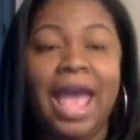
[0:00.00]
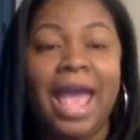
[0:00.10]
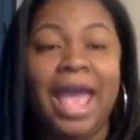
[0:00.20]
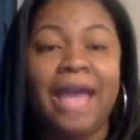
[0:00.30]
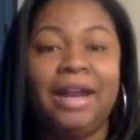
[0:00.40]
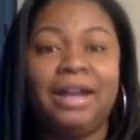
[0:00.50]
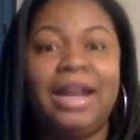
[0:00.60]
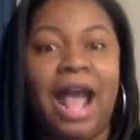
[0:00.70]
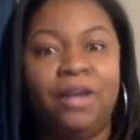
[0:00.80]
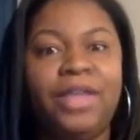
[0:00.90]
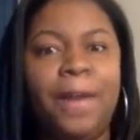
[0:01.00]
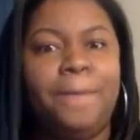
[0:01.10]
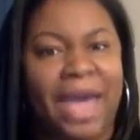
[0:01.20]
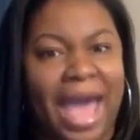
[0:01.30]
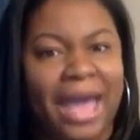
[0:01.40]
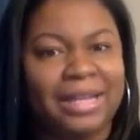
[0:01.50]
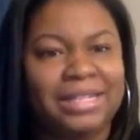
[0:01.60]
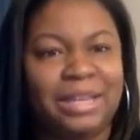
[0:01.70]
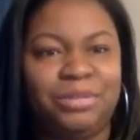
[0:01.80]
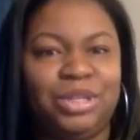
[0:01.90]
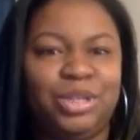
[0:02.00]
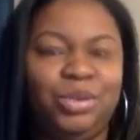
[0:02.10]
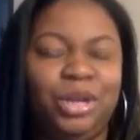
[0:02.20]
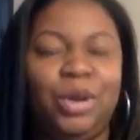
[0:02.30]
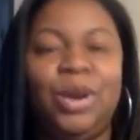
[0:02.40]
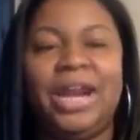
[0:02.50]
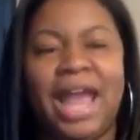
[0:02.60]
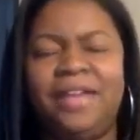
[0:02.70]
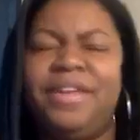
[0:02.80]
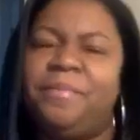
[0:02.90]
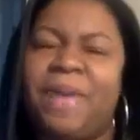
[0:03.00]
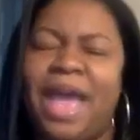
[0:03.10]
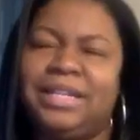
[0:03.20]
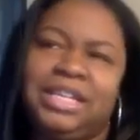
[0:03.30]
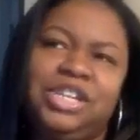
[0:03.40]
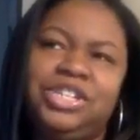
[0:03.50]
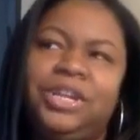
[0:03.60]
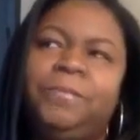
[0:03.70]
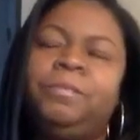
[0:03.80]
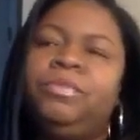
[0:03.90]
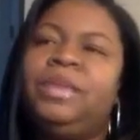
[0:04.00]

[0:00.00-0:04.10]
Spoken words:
and now they're back substituting, or now they're back teaching.